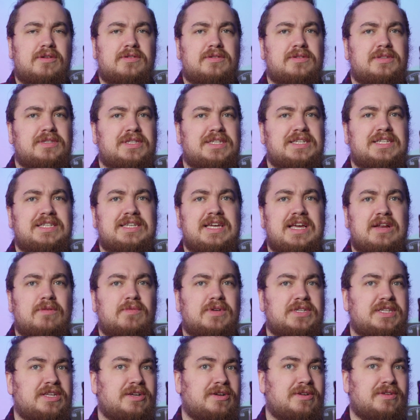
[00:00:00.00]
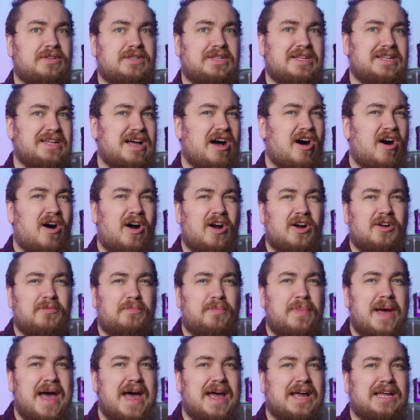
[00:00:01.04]
scene? Was there hard
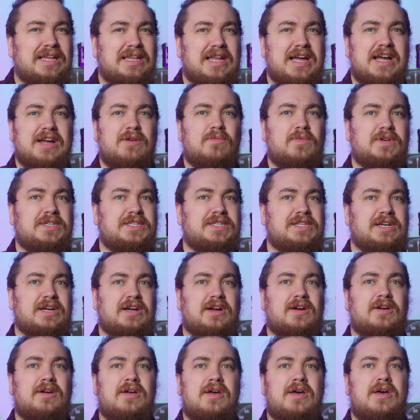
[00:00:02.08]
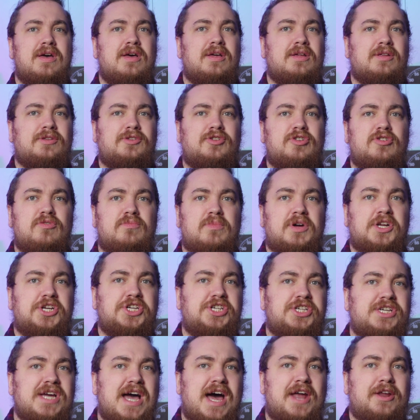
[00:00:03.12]
backlight? Was there too much
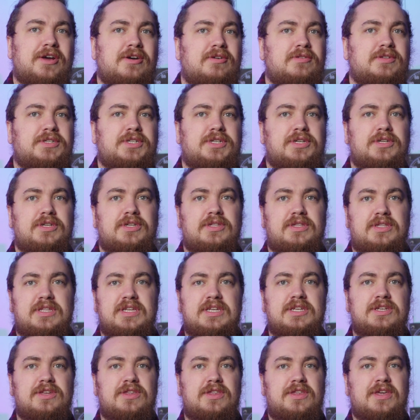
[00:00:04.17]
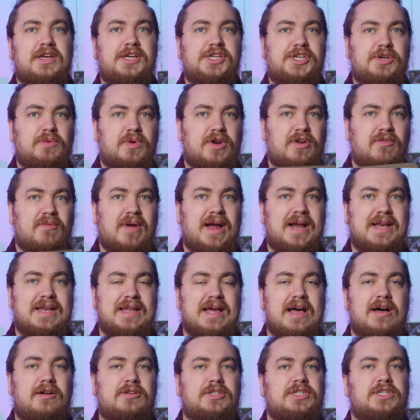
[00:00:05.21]
shadows? These are the things you want to write
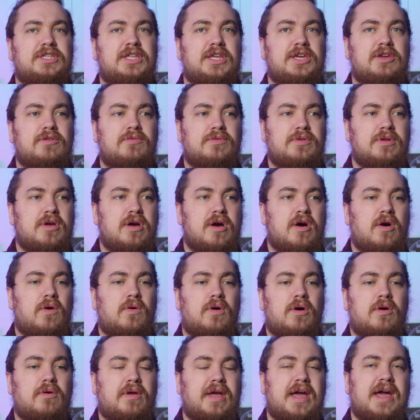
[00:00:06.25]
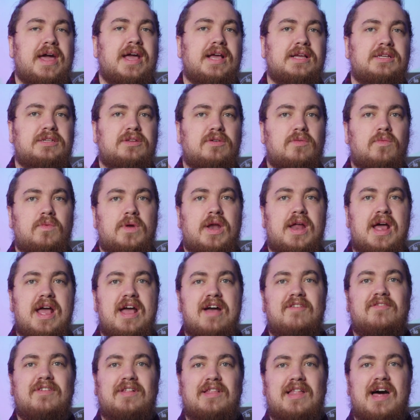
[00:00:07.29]
down so that you know, okay, so when I
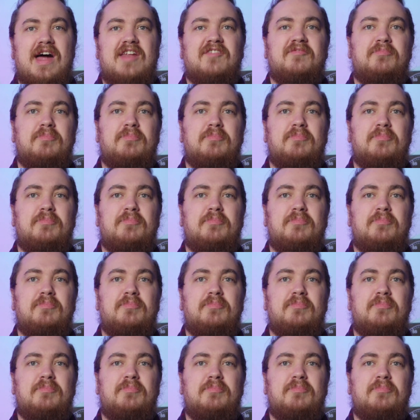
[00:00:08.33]
have a lot of